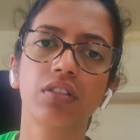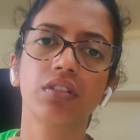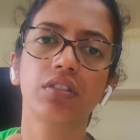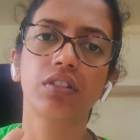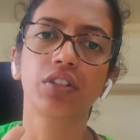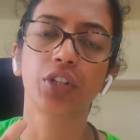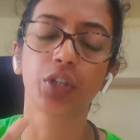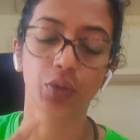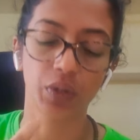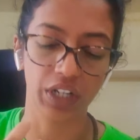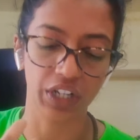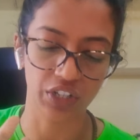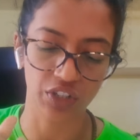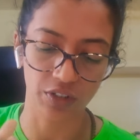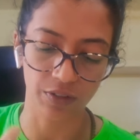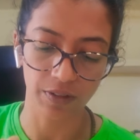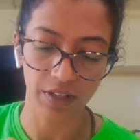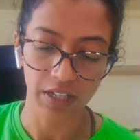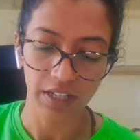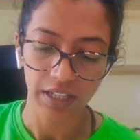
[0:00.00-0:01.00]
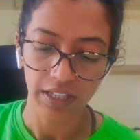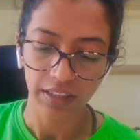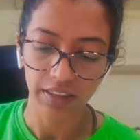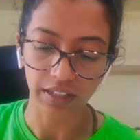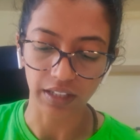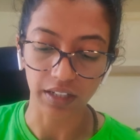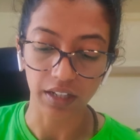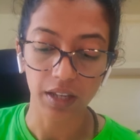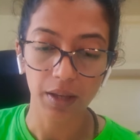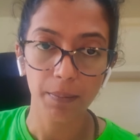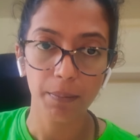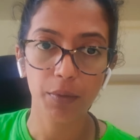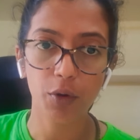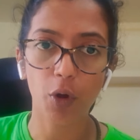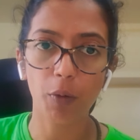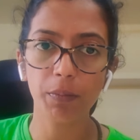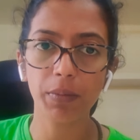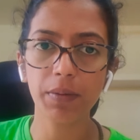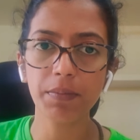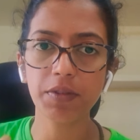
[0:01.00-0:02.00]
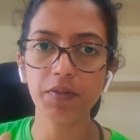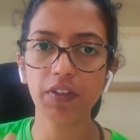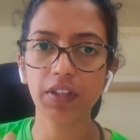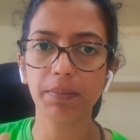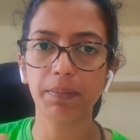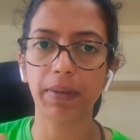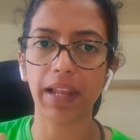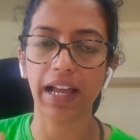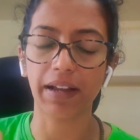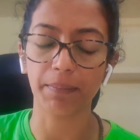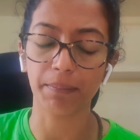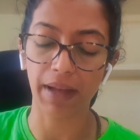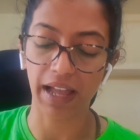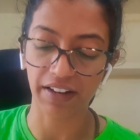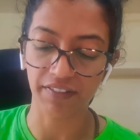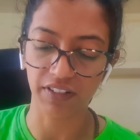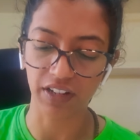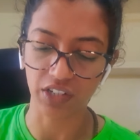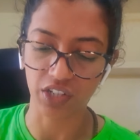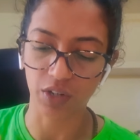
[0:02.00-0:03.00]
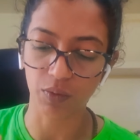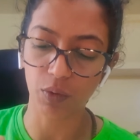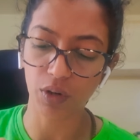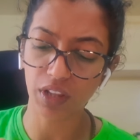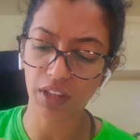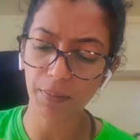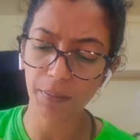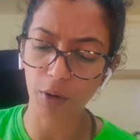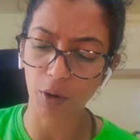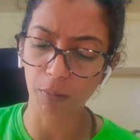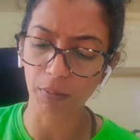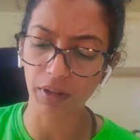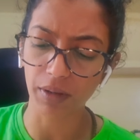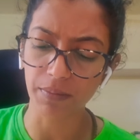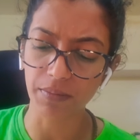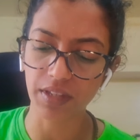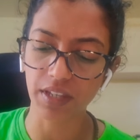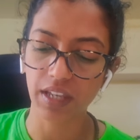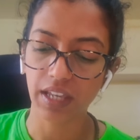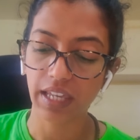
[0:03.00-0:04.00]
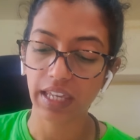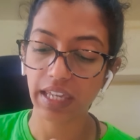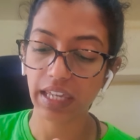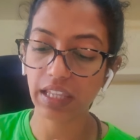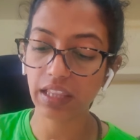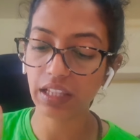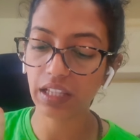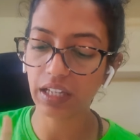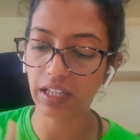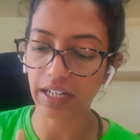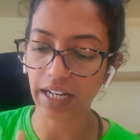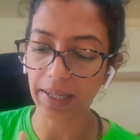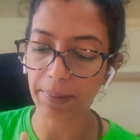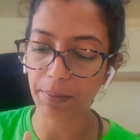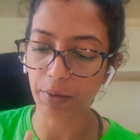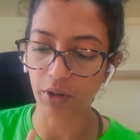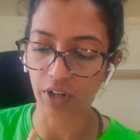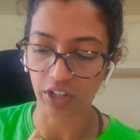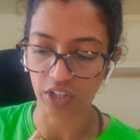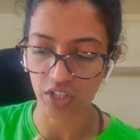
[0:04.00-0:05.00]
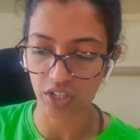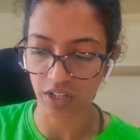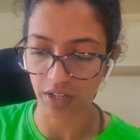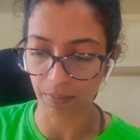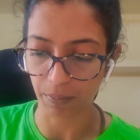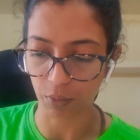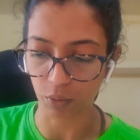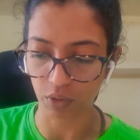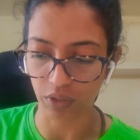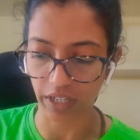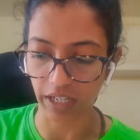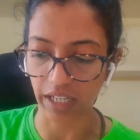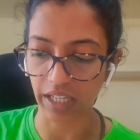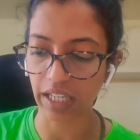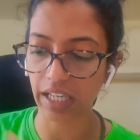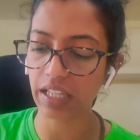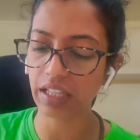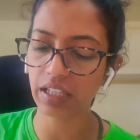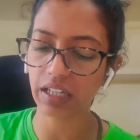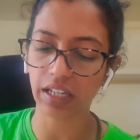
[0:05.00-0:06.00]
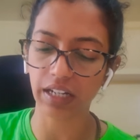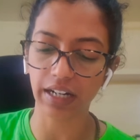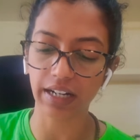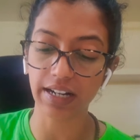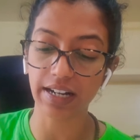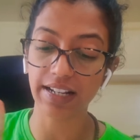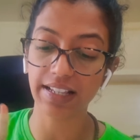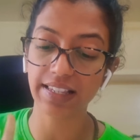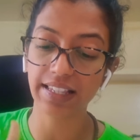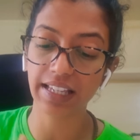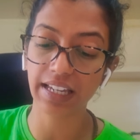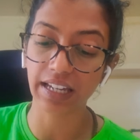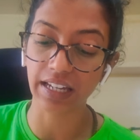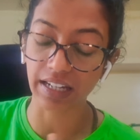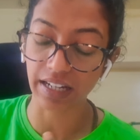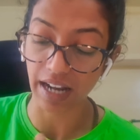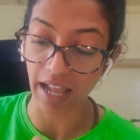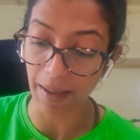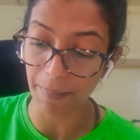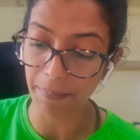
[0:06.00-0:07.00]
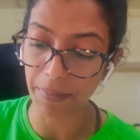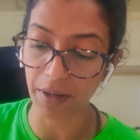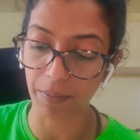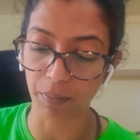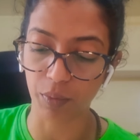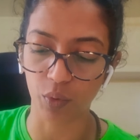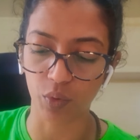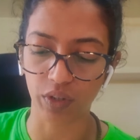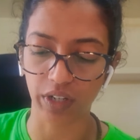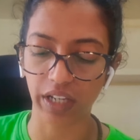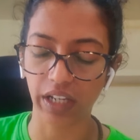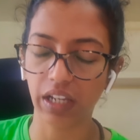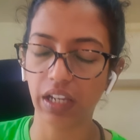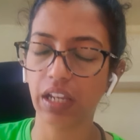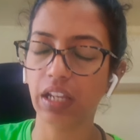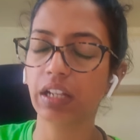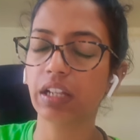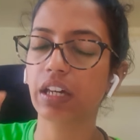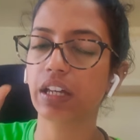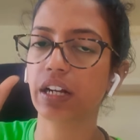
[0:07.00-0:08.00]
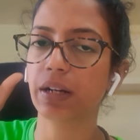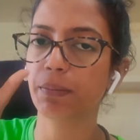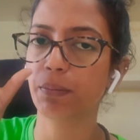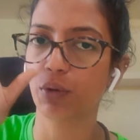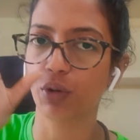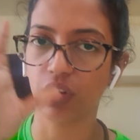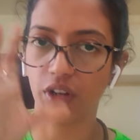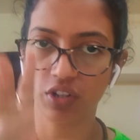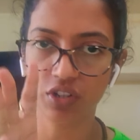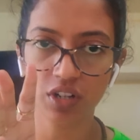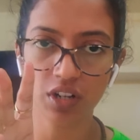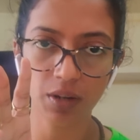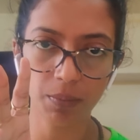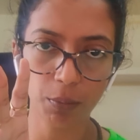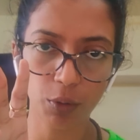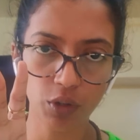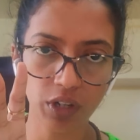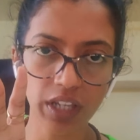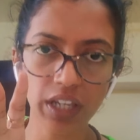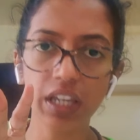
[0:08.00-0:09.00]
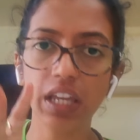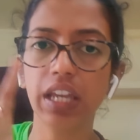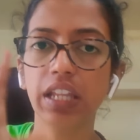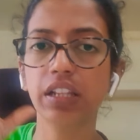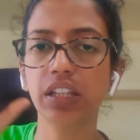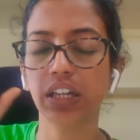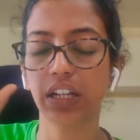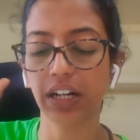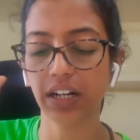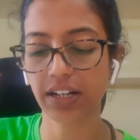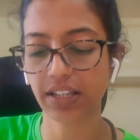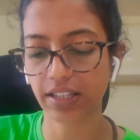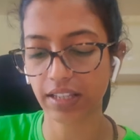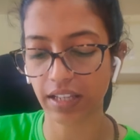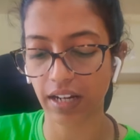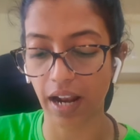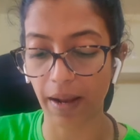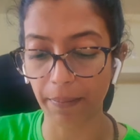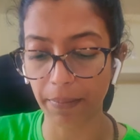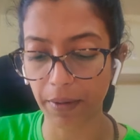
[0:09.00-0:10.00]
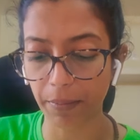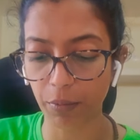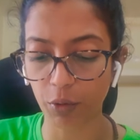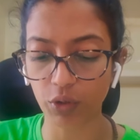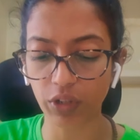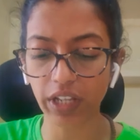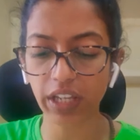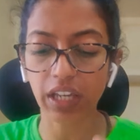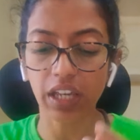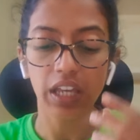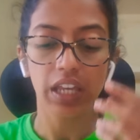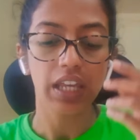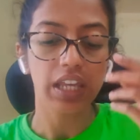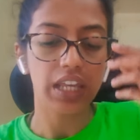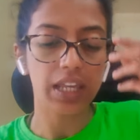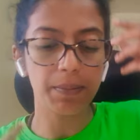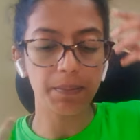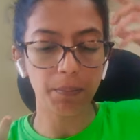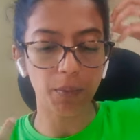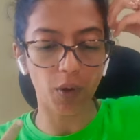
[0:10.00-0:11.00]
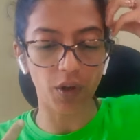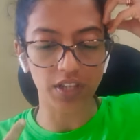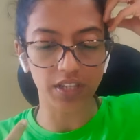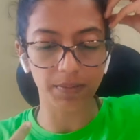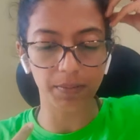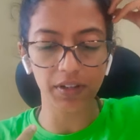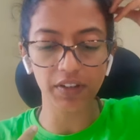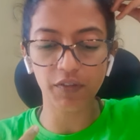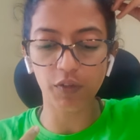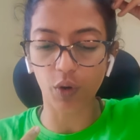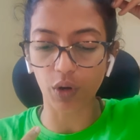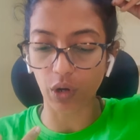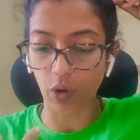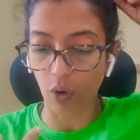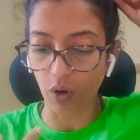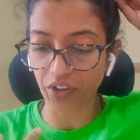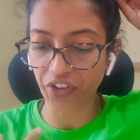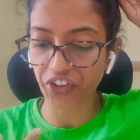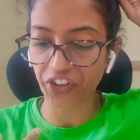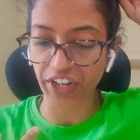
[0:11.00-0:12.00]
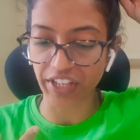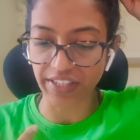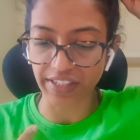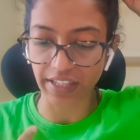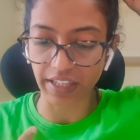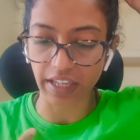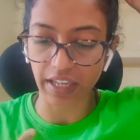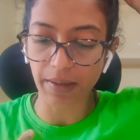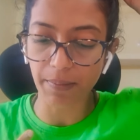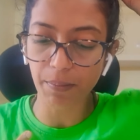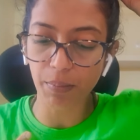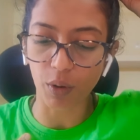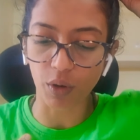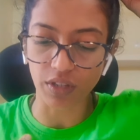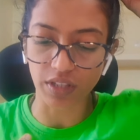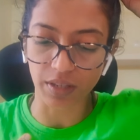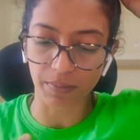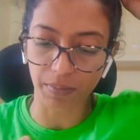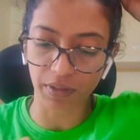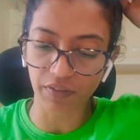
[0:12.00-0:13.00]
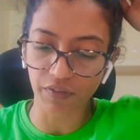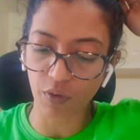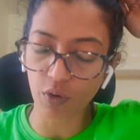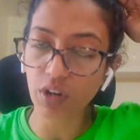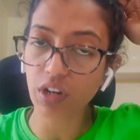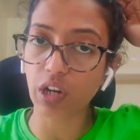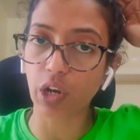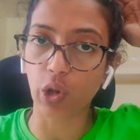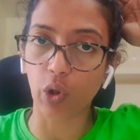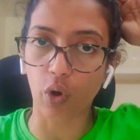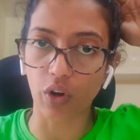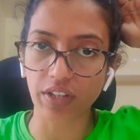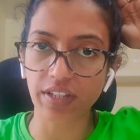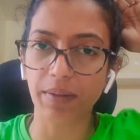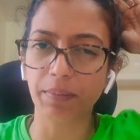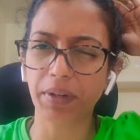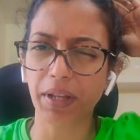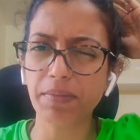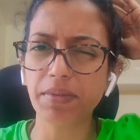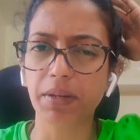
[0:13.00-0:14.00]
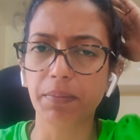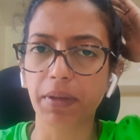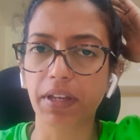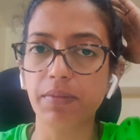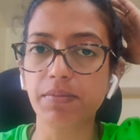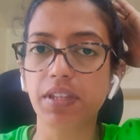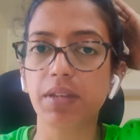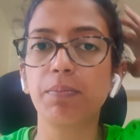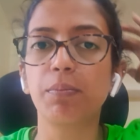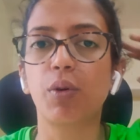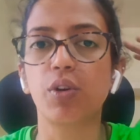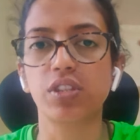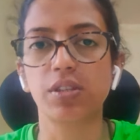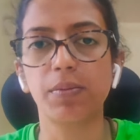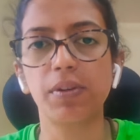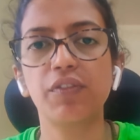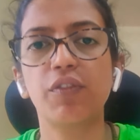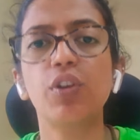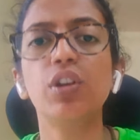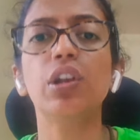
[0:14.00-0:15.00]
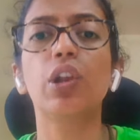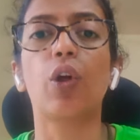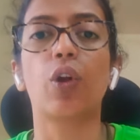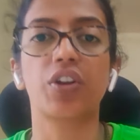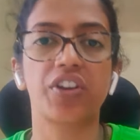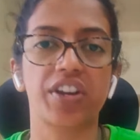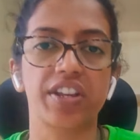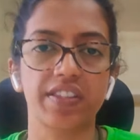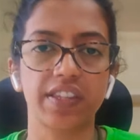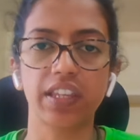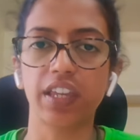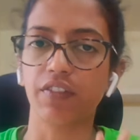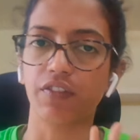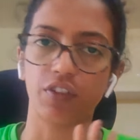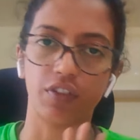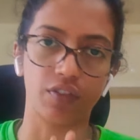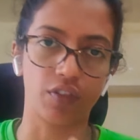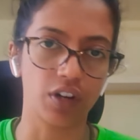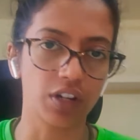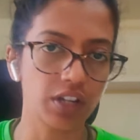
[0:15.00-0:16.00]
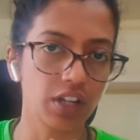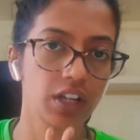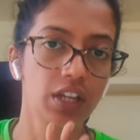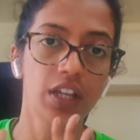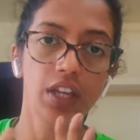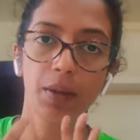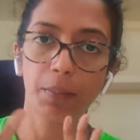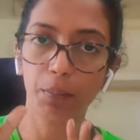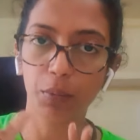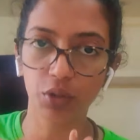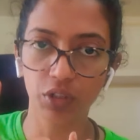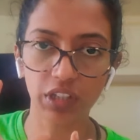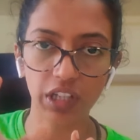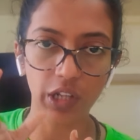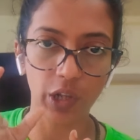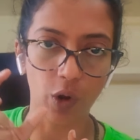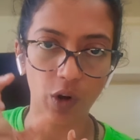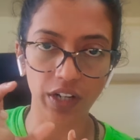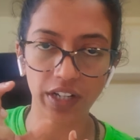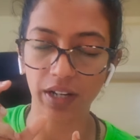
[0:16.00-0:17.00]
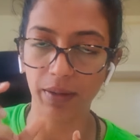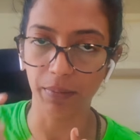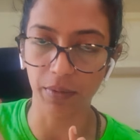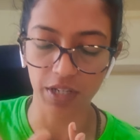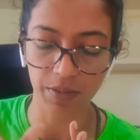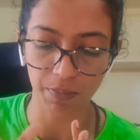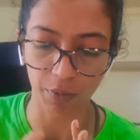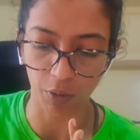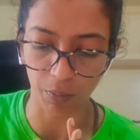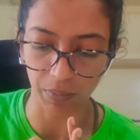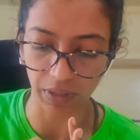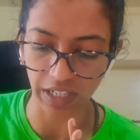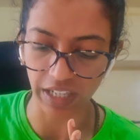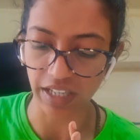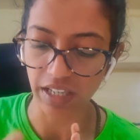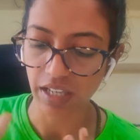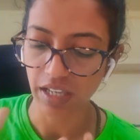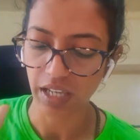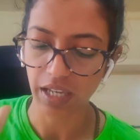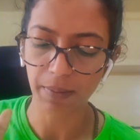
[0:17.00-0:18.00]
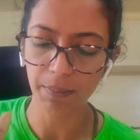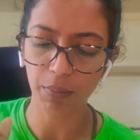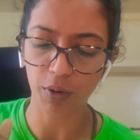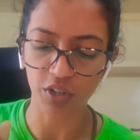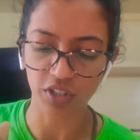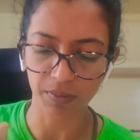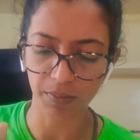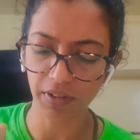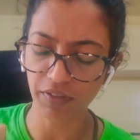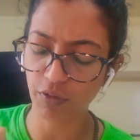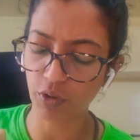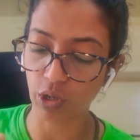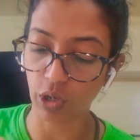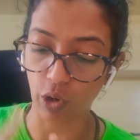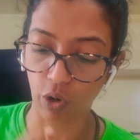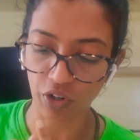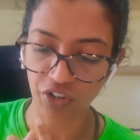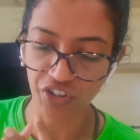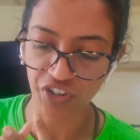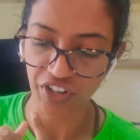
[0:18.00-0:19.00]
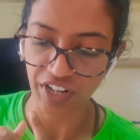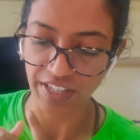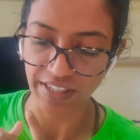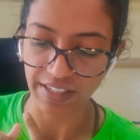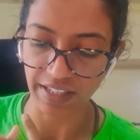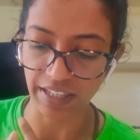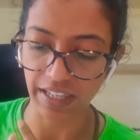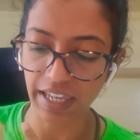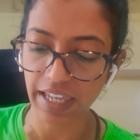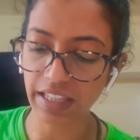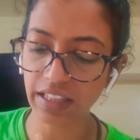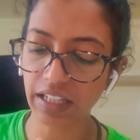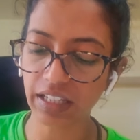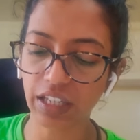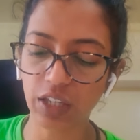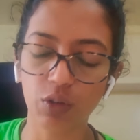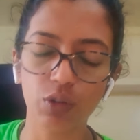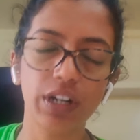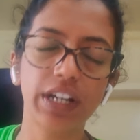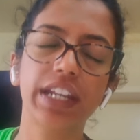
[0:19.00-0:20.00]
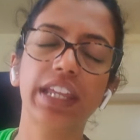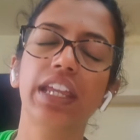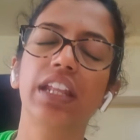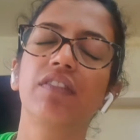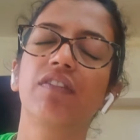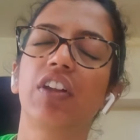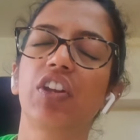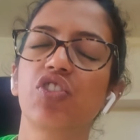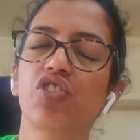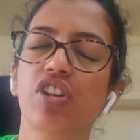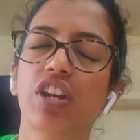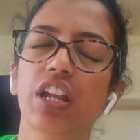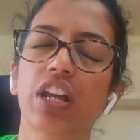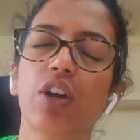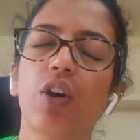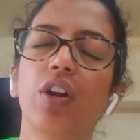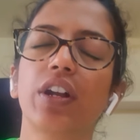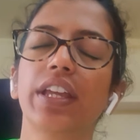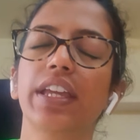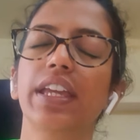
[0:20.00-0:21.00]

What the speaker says: the duration. Then problems with back flushing. What are the problems? Incorrect production reporting, incorrect scrap reporting, incorrect production reporting, incorrect scrap reporting, impossible for lot tracing, impossible for lot. Sometimes it becomes impossible for lot tracing if you are not put the lot numbers properly. Impossible for lot tracing, inaccurate inventory record,